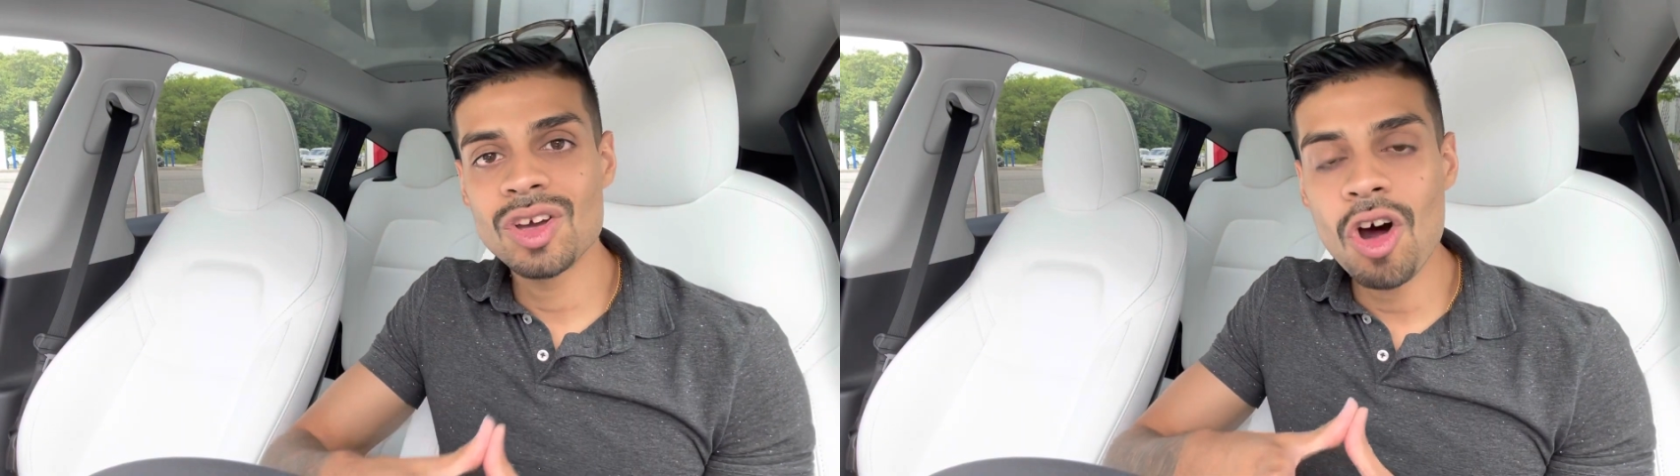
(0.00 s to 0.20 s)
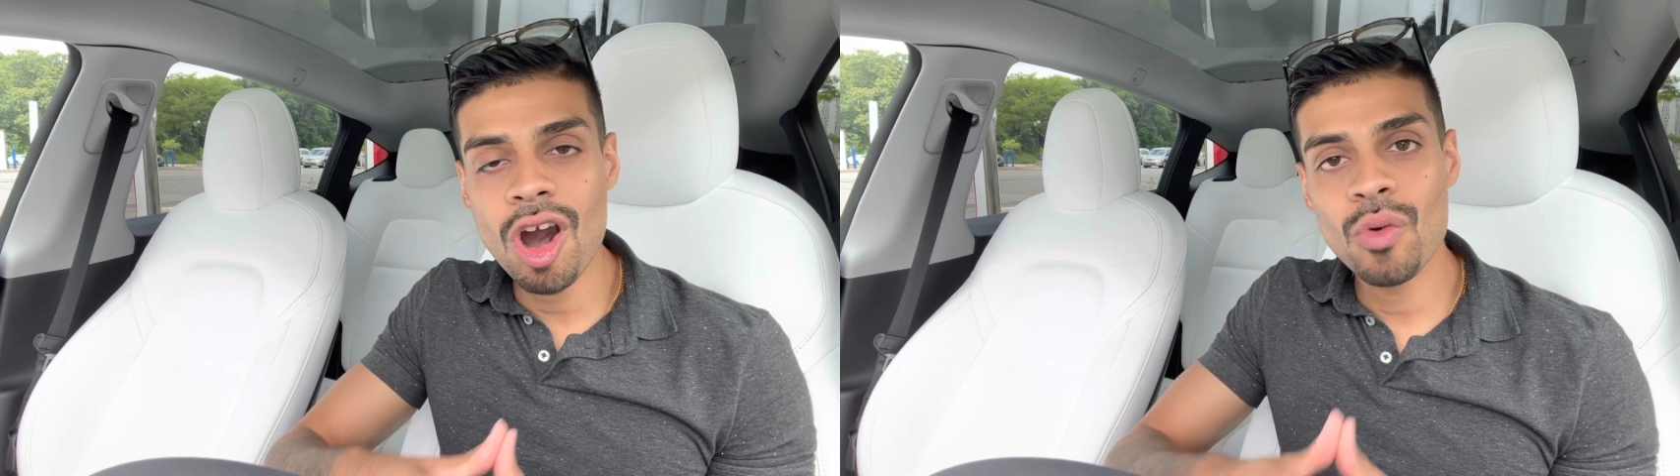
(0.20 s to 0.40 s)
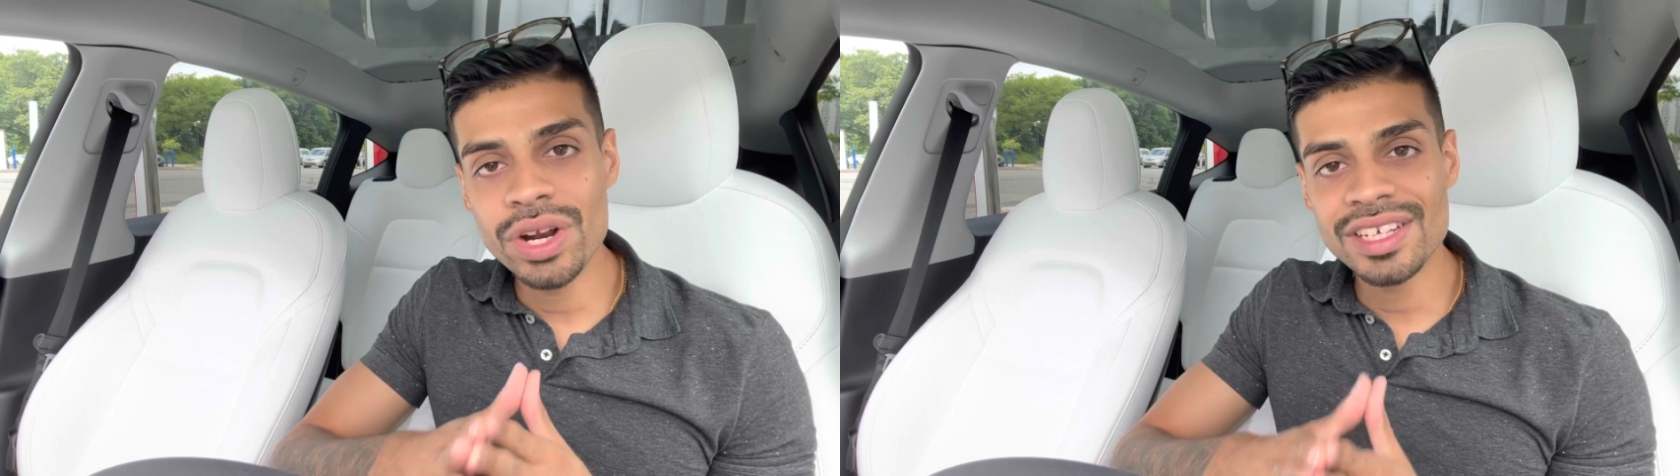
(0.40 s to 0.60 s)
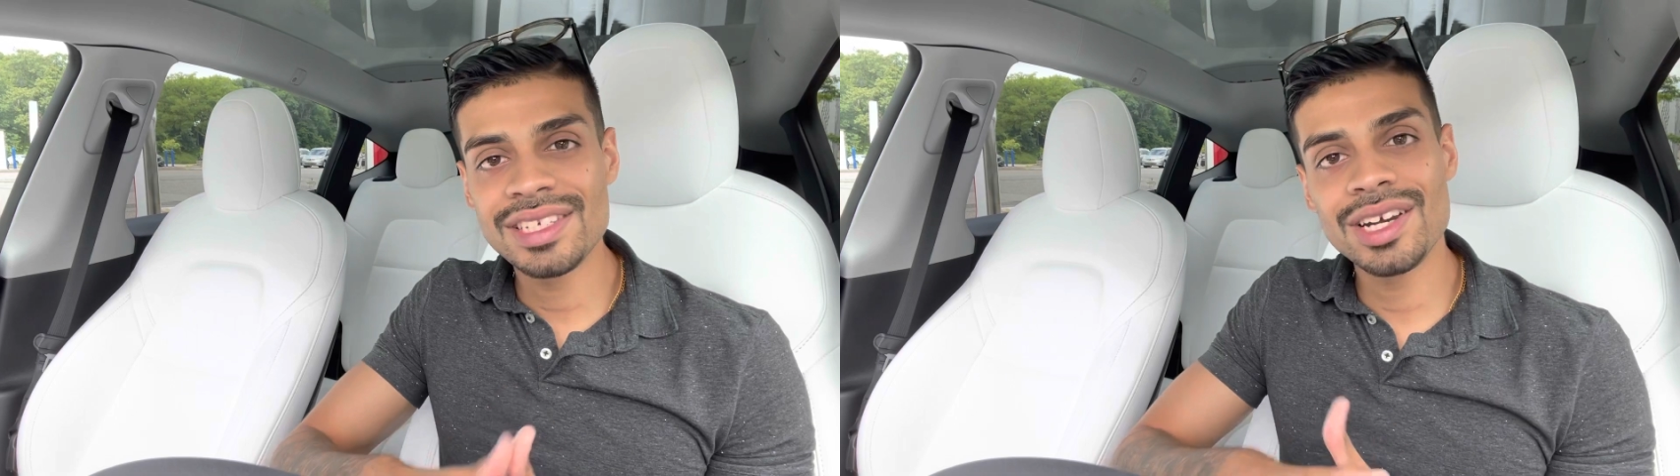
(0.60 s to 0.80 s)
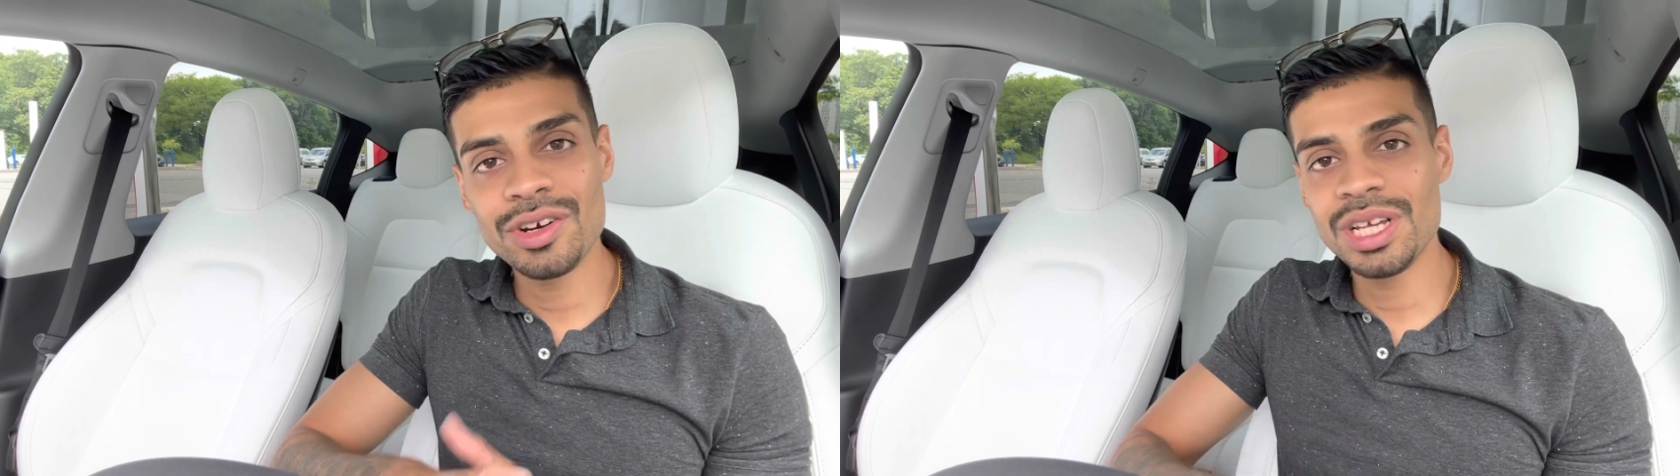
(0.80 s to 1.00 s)
car with a
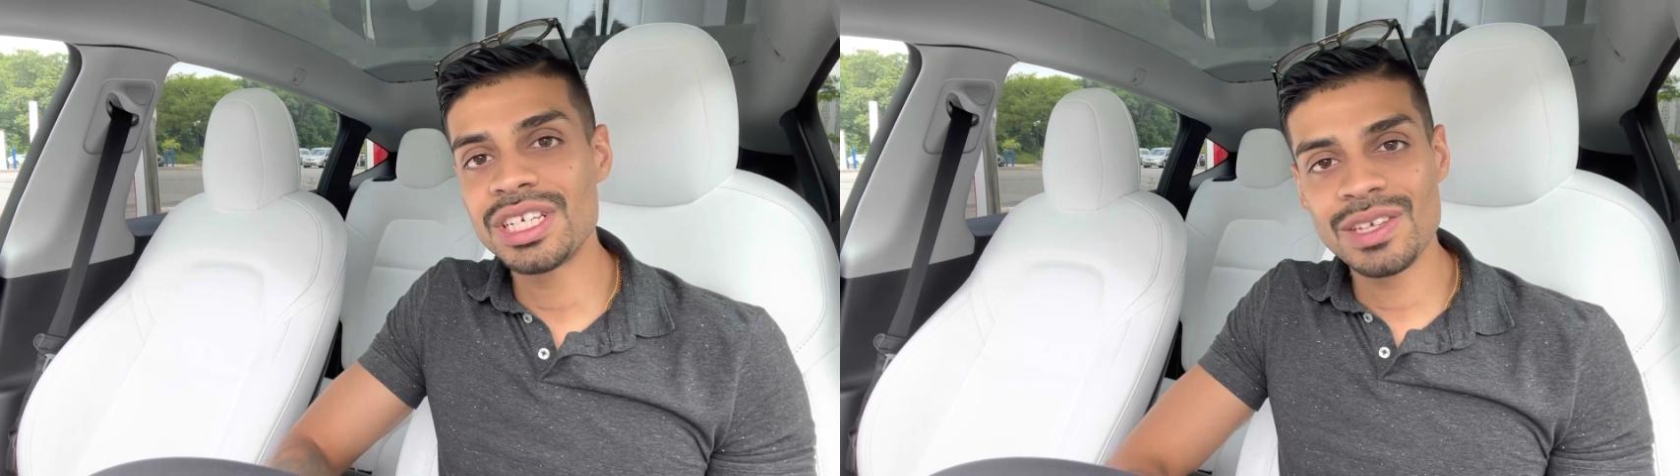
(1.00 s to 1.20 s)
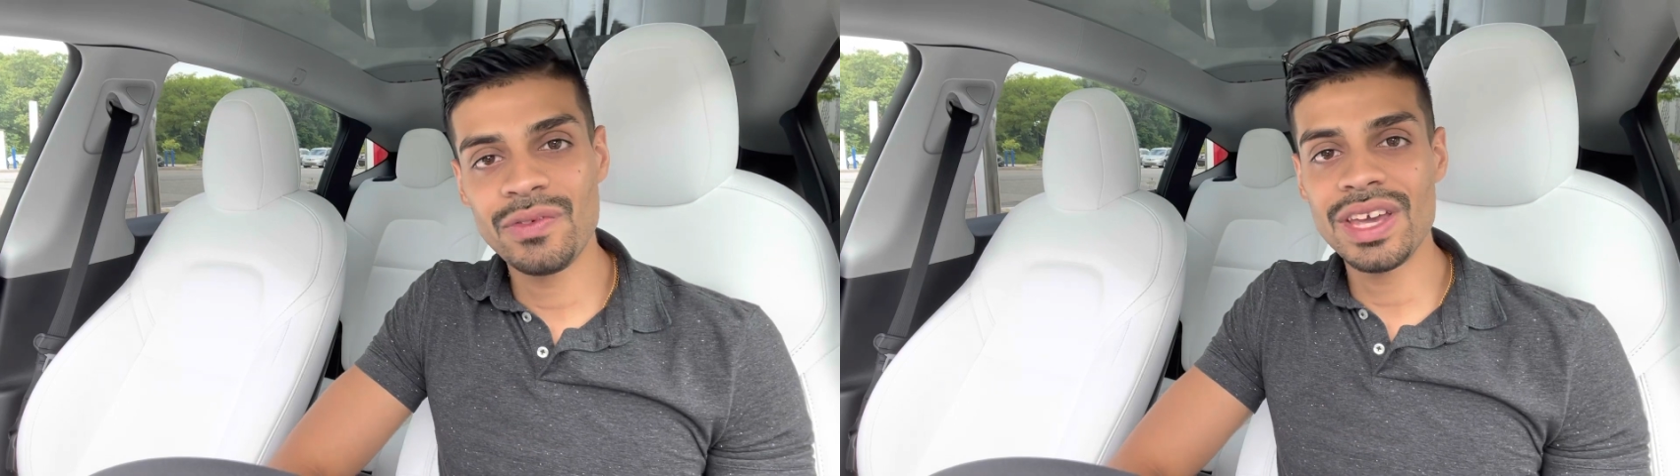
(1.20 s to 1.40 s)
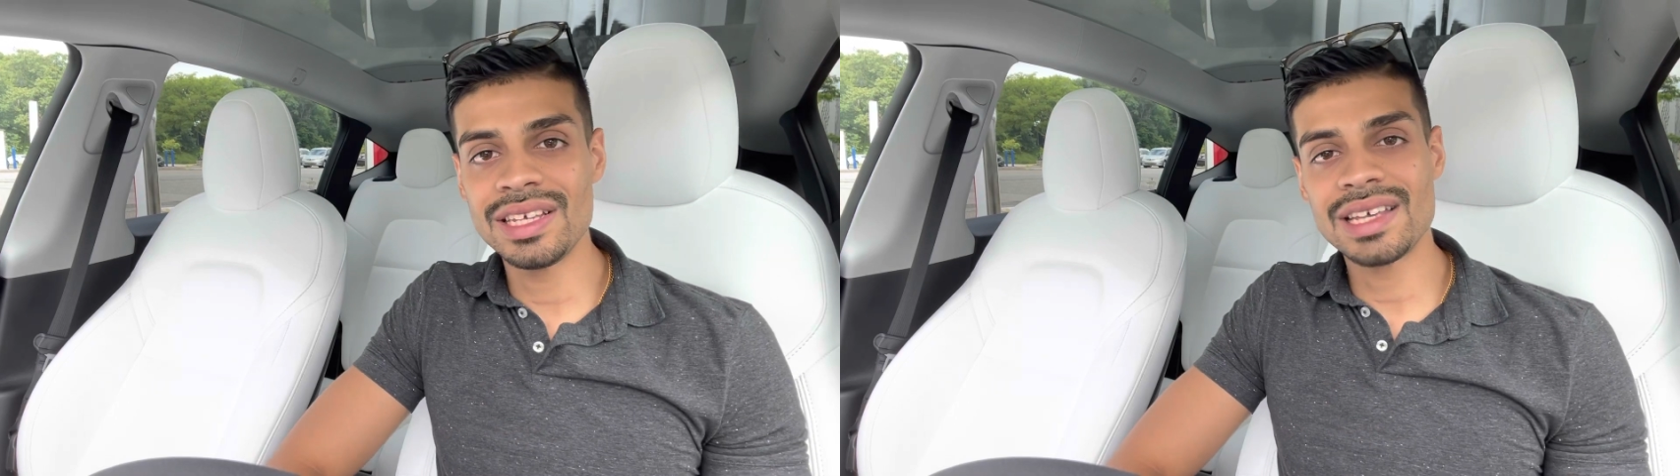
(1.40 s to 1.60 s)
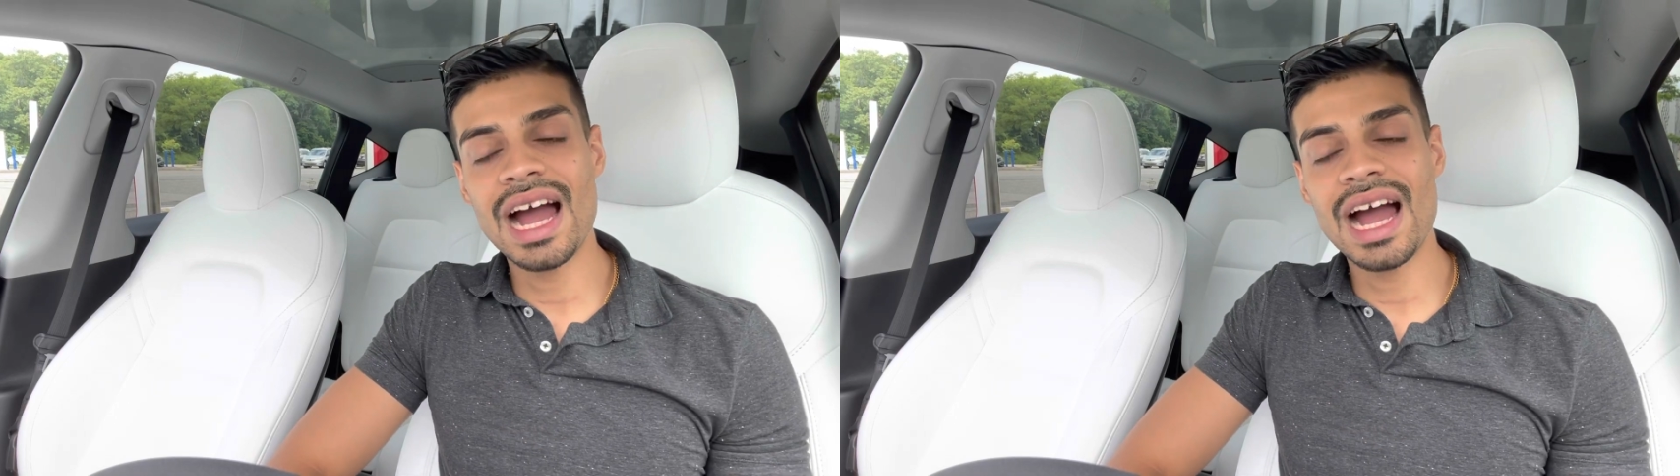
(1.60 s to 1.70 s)
serious face.